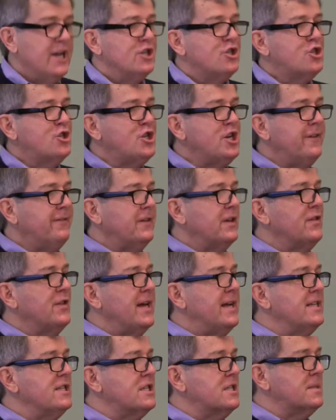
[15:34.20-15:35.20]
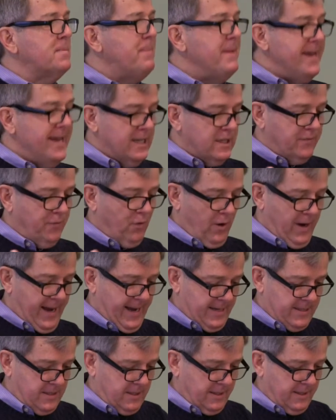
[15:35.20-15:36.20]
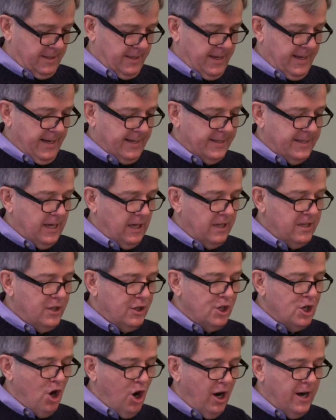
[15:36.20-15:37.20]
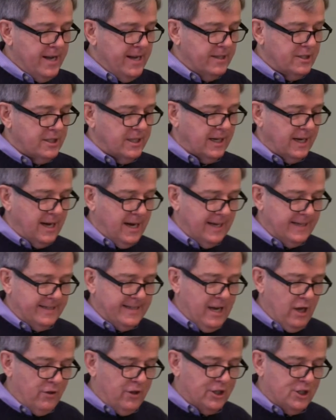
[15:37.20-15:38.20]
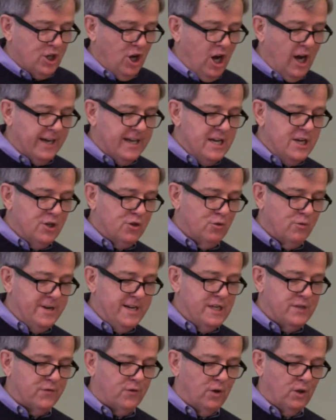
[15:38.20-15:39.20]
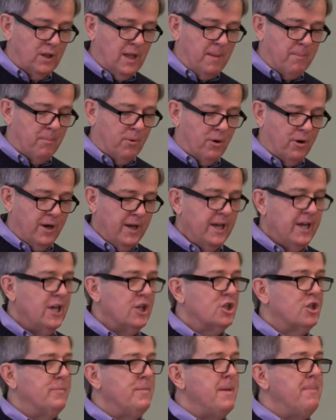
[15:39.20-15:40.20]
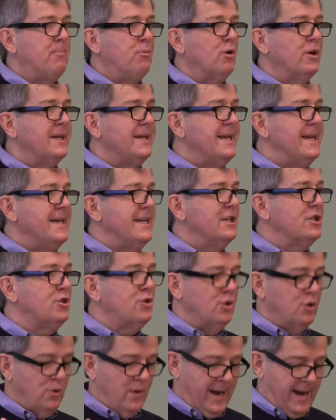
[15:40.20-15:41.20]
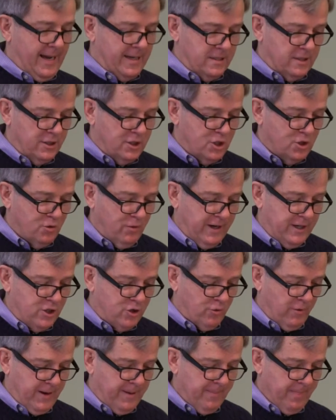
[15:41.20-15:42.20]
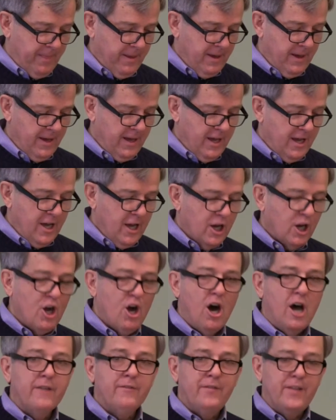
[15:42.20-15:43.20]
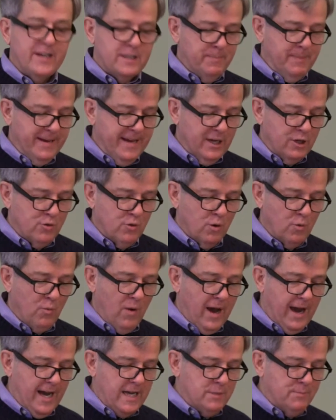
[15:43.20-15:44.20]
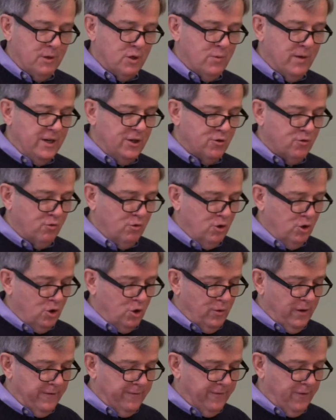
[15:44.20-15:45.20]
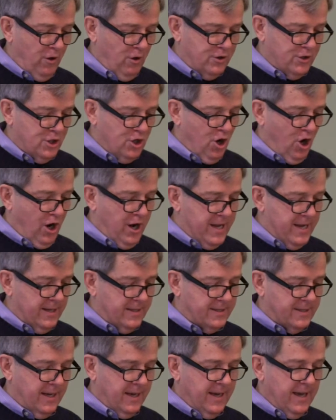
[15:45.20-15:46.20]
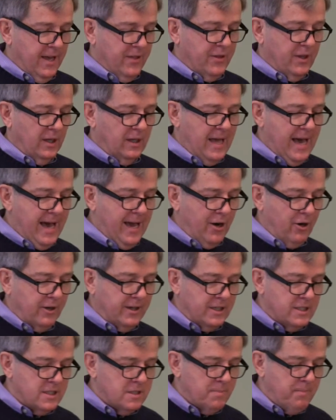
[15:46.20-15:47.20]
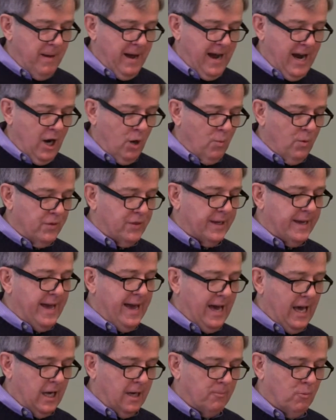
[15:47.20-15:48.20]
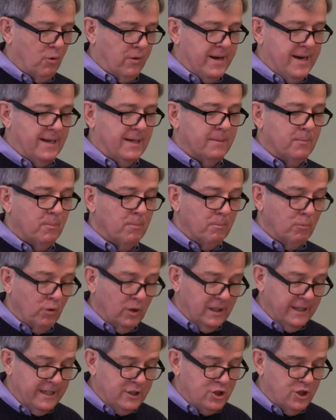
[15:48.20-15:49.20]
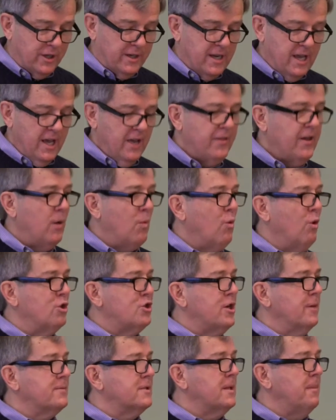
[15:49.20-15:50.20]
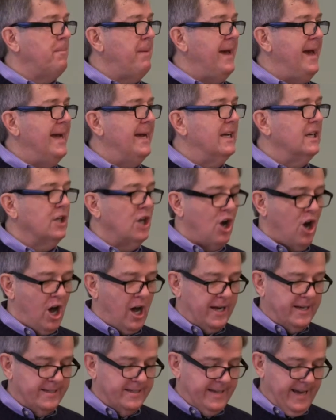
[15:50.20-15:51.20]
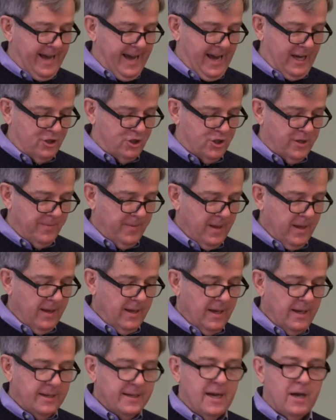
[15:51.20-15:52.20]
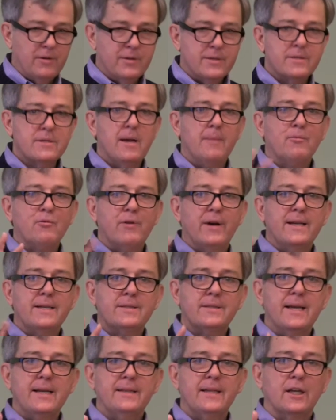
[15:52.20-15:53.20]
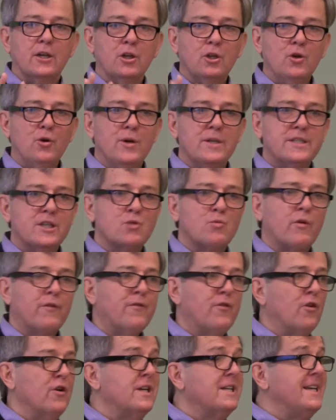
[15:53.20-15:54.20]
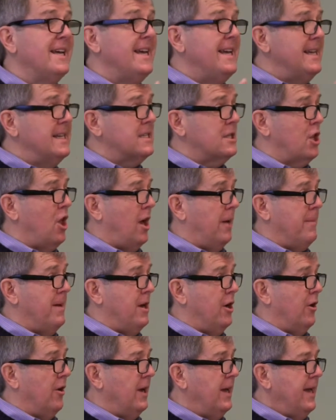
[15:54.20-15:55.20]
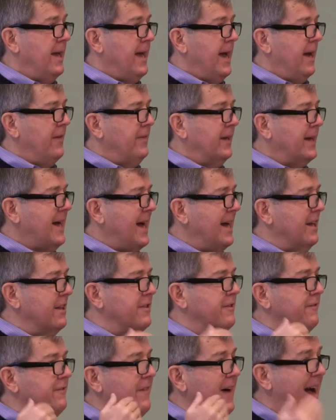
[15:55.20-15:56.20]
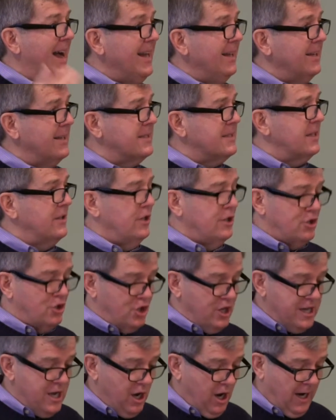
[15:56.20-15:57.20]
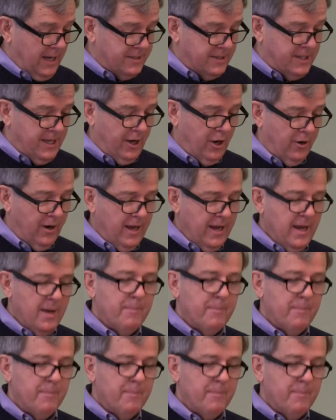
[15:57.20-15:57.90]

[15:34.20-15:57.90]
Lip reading: Shift then speaks for Aslan, telling the Narnians to cut down the talking trees for lumber to be put into Aslan's treasury. Conflicts begin to arise between true and false Narnians. The latter conspire with the Calamarine religion that worships the pagan god Tash. Now, some critics think that Lewis is referring to Islam here and the kind of the violence and the jihads there.